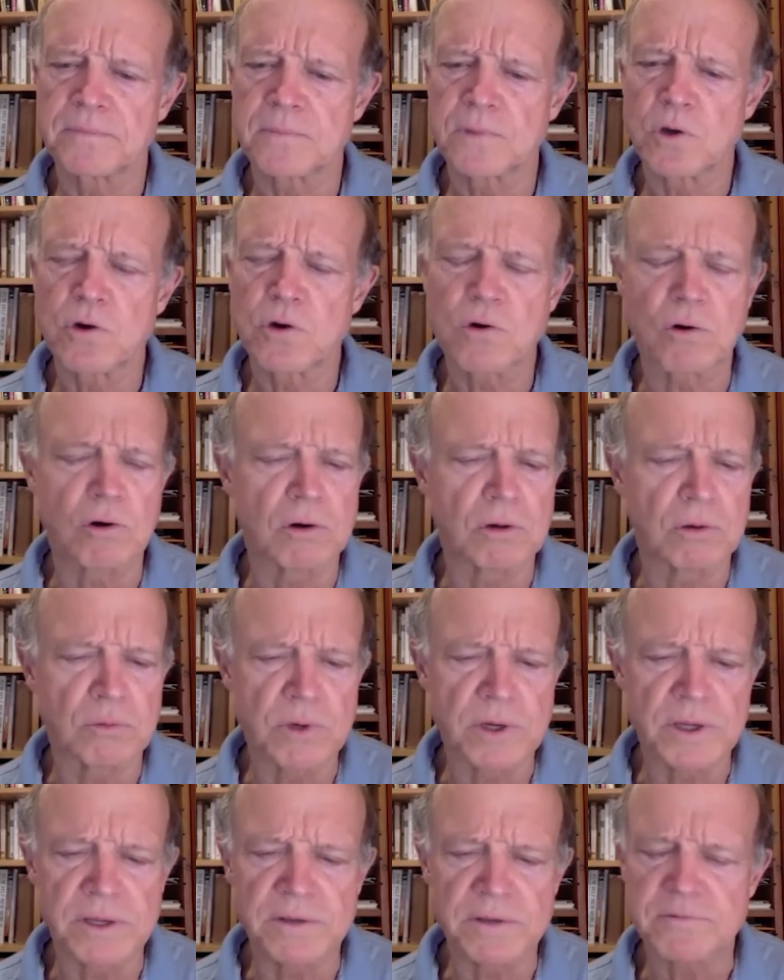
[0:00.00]
coral
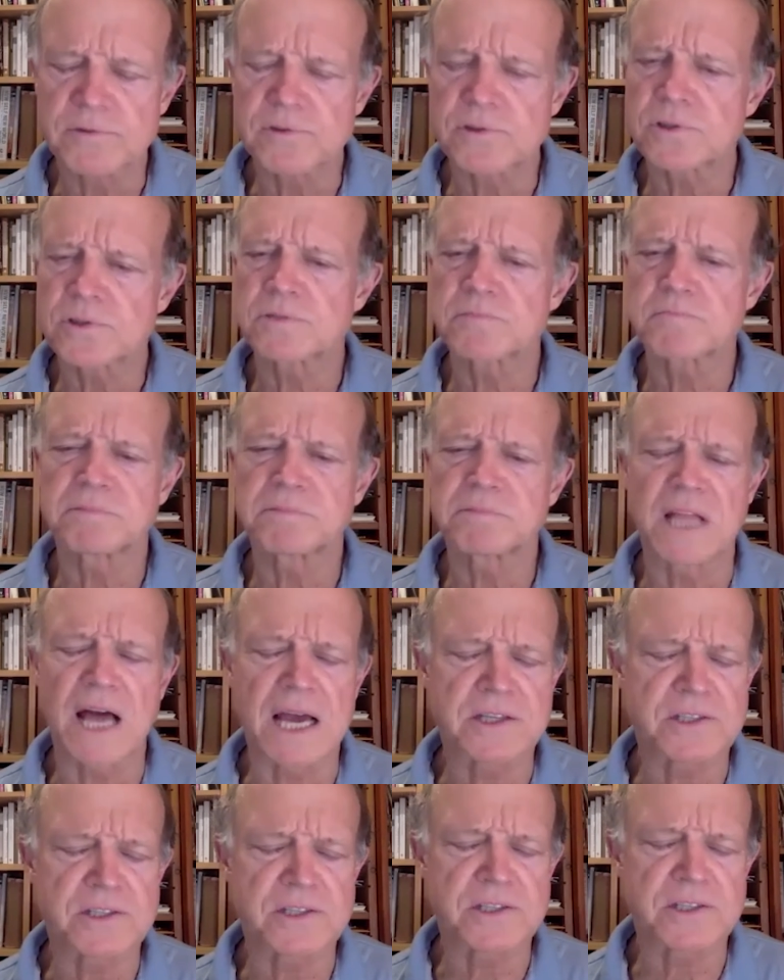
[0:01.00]
reefs,
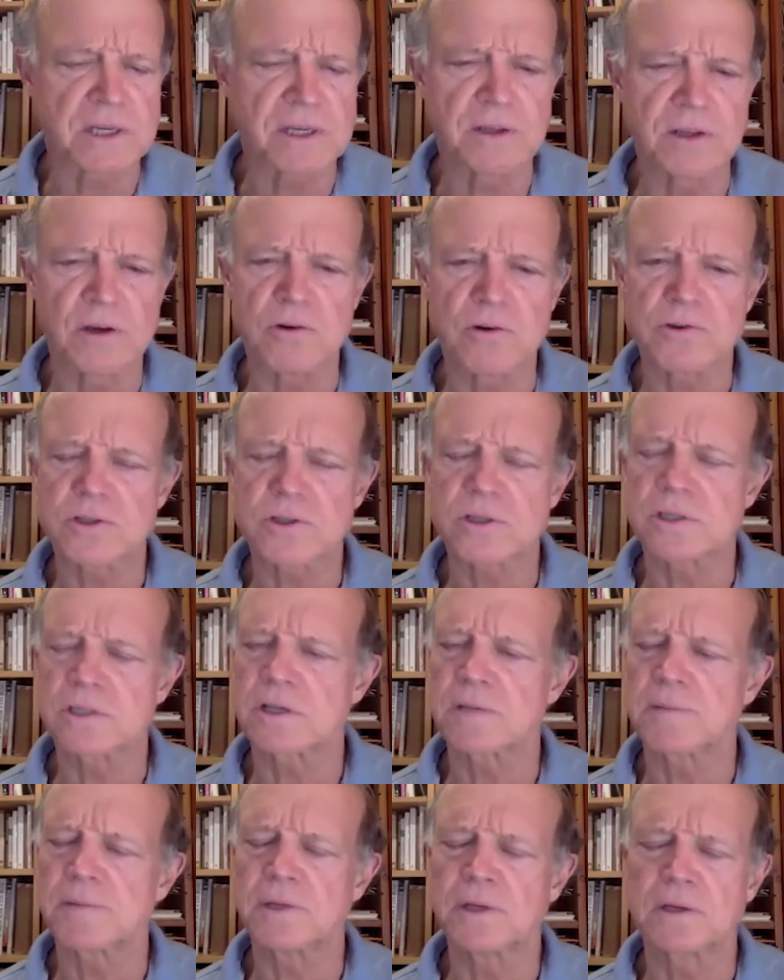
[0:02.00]
plastic in the
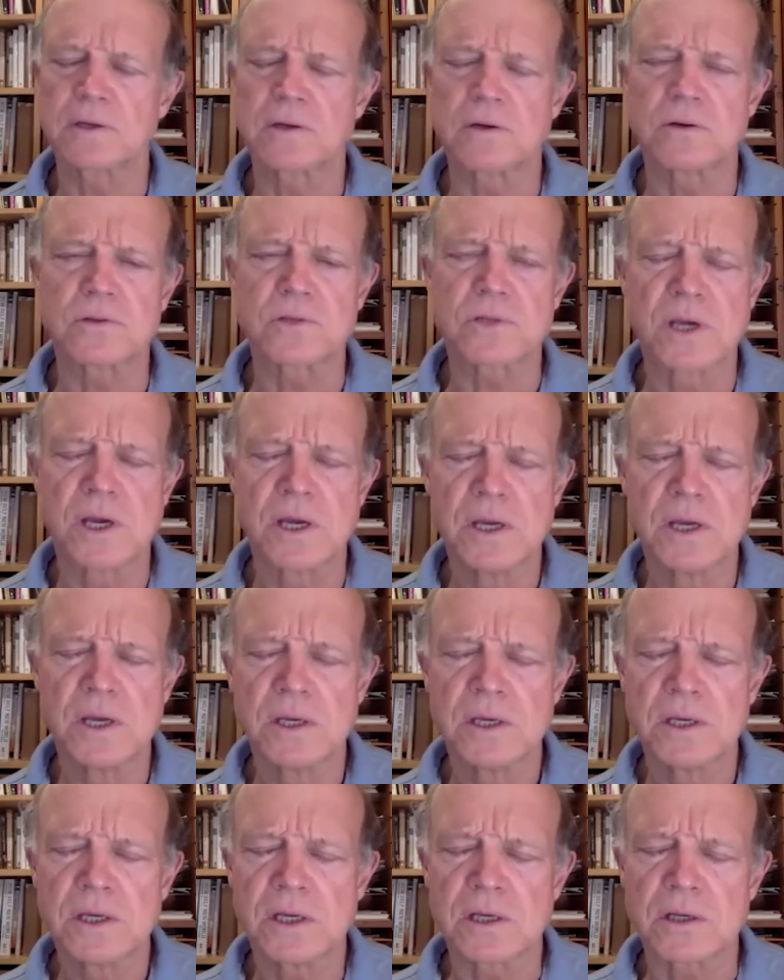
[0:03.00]
oceans. I mean, it
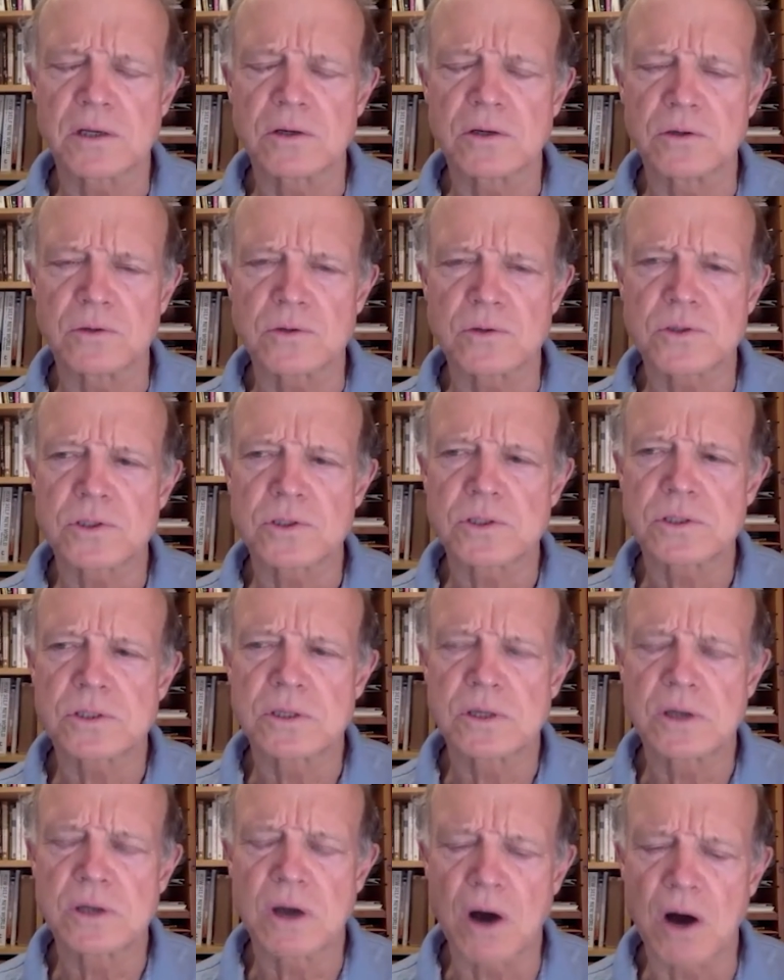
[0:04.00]
goes
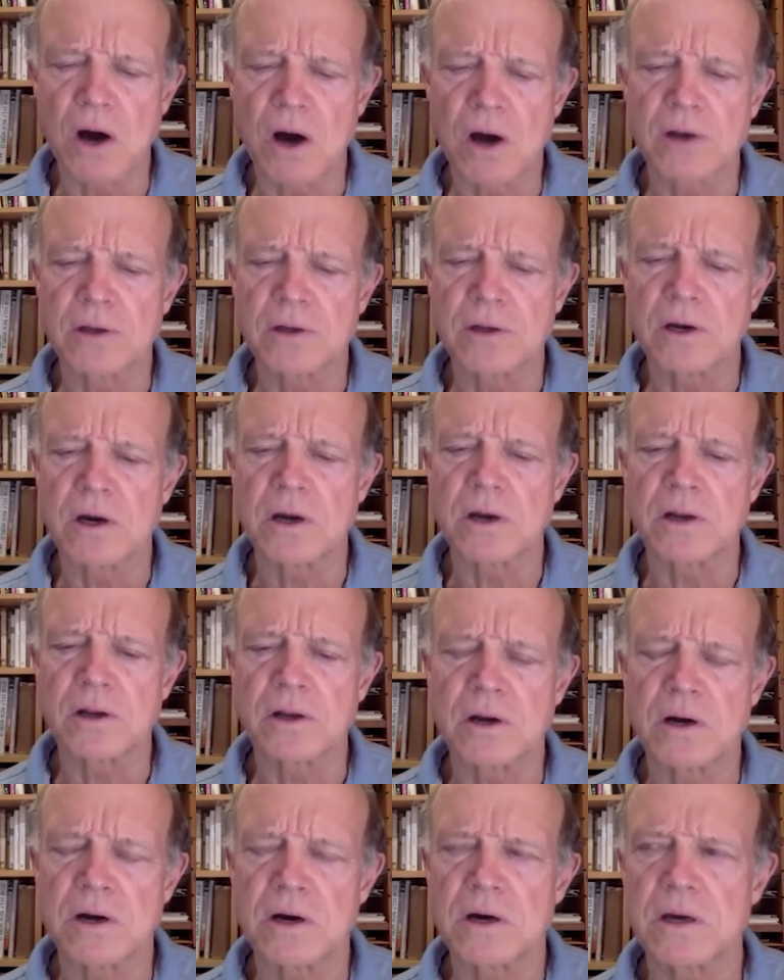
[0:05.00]
on and on and
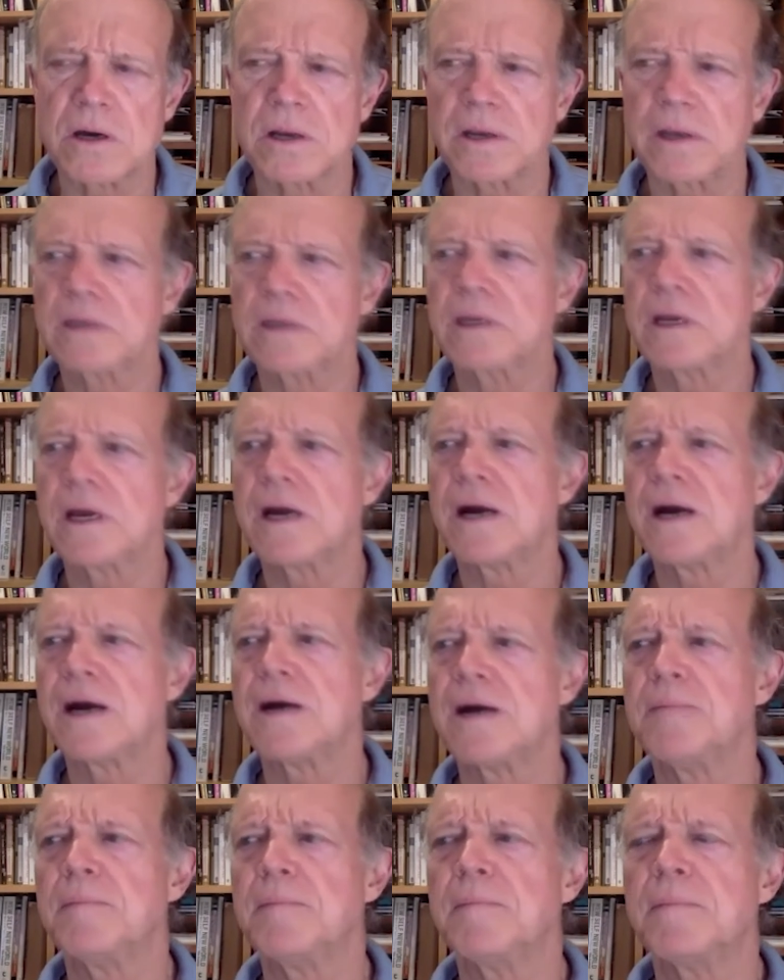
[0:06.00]
on.
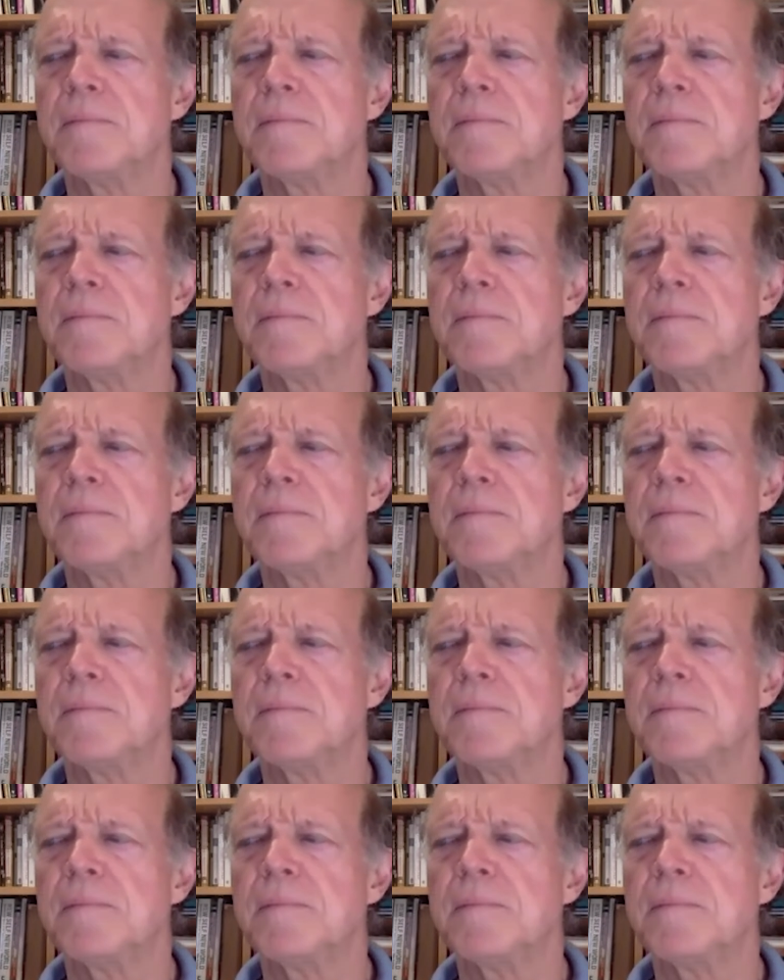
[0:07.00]
Um,